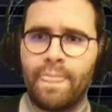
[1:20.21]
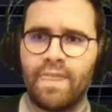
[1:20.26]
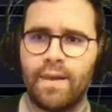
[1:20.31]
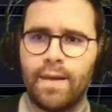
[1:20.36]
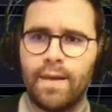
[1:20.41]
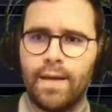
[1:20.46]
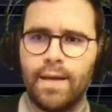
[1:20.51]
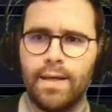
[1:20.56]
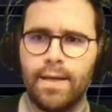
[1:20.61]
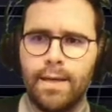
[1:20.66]

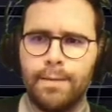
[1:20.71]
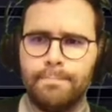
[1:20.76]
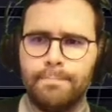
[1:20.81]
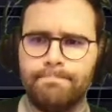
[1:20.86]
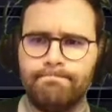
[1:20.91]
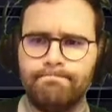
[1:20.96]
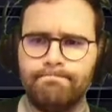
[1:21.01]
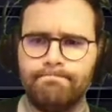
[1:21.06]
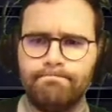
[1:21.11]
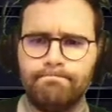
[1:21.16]

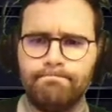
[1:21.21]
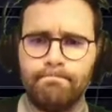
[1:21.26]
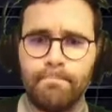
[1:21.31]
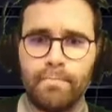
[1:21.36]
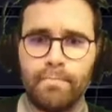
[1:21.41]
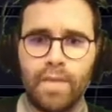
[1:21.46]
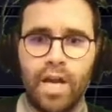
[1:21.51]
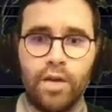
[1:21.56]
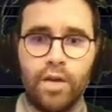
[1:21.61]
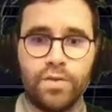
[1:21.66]

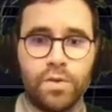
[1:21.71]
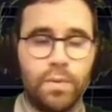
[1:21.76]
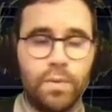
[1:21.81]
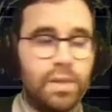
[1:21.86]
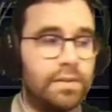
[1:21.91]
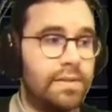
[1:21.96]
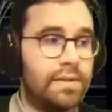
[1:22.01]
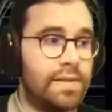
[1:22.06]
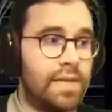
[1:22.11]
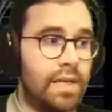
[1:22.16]
I also
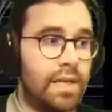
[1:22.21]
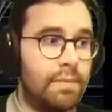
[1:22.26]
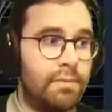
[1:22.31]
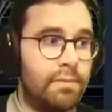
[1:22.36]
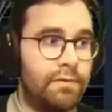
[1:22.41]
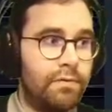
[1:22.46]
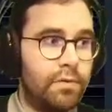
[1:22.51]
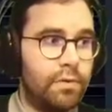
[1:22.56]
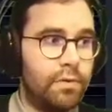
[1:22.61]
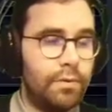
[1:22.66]
wanted to say
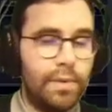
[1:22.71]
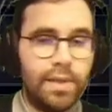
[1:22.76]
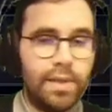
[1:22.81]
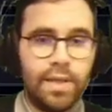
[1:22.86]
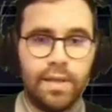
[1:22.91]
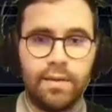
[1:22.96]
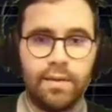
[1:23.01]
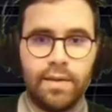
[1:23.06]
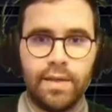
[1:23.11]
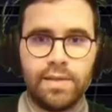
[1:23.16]
before we
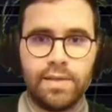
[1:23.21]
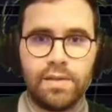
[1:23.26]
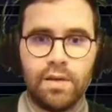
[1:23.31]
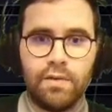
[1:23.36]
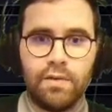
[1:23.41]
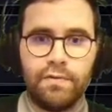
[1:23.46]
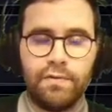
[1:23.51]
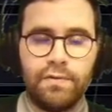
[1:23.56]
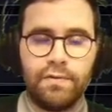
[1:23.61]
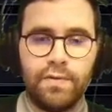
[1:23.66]
kick things
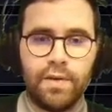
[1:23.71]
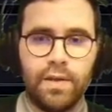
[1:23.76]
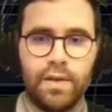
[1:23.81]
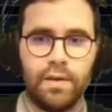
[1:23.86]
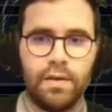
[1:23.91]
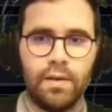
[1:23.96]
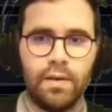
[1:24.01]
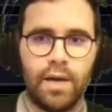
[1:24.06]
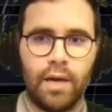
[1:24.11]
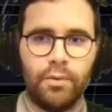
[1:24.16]
off,
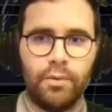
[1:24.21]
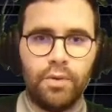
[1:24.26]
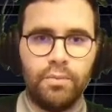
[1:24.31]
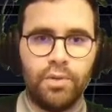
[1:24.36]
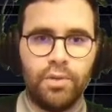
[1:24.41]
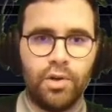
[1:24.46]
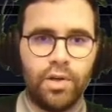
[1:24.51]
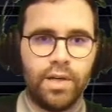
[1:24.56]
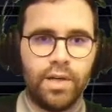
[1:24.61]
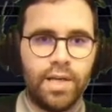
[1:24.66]
I will
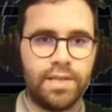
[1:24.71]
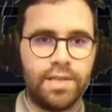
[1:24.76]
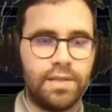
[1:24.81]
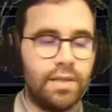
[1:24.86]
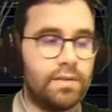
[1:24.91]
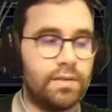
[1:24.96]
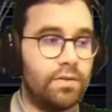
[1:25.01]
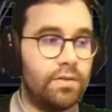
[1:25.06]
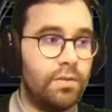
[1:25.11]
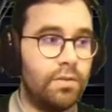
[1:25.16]
be
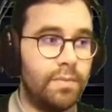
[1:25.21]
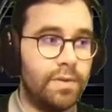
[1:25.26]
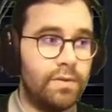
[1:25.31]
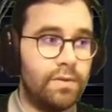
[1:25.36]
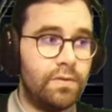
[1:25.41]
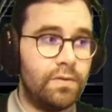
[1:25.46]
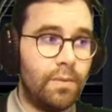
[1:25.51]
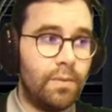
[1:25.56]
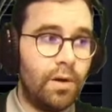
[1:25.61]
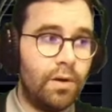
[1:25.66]
organizing a tournament
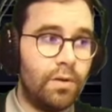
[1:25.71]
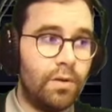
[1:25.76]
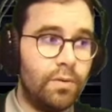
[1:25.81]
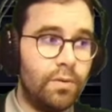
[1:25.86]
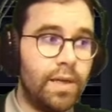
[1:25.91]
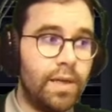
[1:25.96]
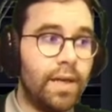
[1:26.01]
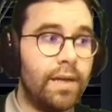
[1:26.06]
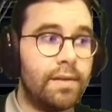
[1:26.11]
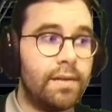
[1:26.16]
tomorrow
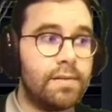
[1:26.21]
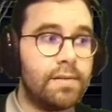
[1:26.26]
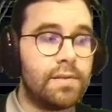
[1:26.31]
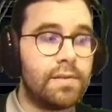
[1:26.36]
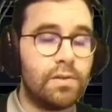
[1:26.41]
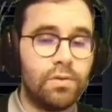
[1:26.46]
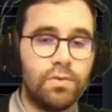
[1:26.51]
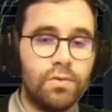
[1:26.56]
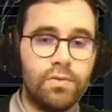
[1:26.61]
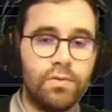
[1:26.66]
again.
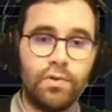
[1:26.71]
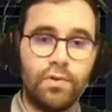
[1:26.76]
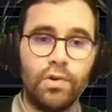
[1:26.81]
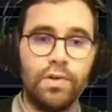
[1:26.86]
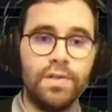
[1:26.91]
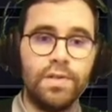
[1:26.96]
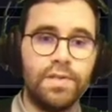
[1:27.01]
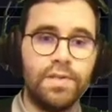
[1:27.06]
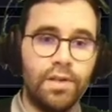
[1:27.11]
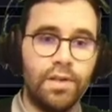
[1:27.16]
So of
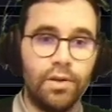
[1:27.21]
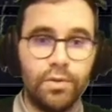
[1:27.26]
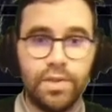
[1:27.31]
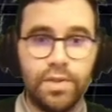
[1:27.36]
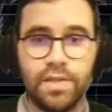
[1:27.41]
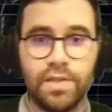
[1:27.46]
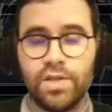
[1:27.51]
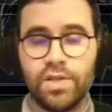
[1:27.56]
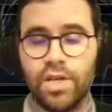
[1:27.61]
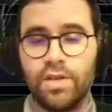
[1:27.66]
course,
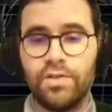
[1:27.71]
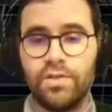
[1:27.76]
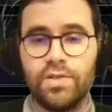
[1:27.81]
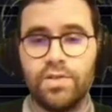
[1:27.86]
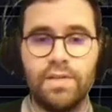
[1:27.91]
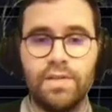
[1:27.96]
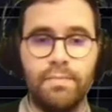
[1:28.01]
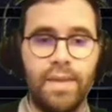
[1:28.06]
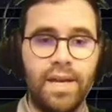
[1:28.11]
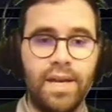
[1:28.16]
this
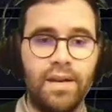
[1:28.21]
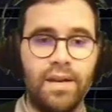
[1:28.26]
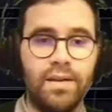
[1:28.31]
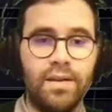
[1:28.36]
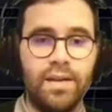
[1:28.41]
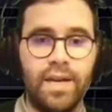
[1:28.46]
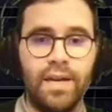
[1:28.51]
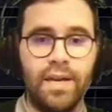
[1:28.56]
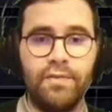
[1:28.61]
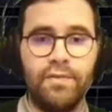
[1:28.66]
changes the
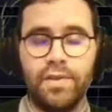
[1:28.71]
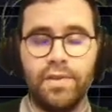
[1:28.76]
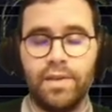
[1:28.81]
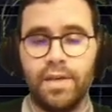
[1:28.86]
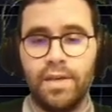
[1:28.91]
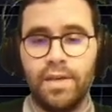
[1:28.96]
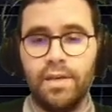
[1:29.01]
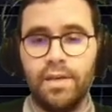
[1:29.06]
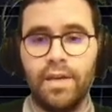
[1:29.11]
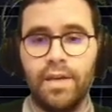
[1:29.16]
meta,
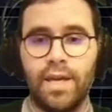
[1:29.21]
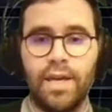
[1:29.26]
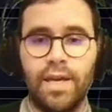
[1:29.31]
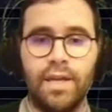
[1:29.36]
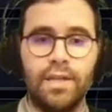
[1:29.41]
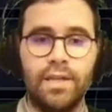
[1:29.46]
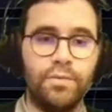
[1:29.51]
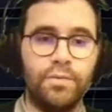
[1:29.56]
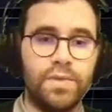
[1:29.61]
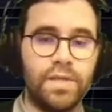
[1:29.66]
everything,
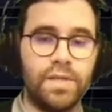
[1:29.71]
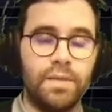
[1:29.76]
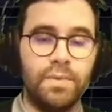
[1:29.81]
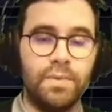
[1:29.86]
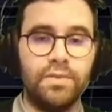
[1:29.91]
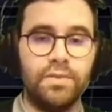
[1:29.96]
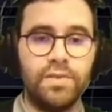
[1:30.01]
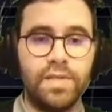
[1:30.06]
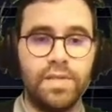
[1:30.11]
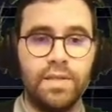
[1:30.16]
and it was going to be
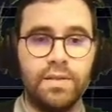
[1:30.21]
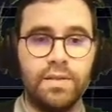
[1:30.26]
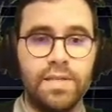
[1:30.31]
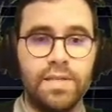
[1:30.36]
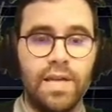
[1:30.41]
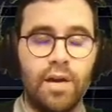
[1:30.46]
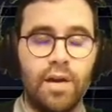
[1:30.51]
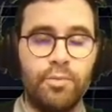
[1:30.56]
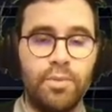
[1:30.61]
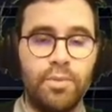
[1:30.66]
interesting to
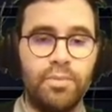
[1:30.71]
see how people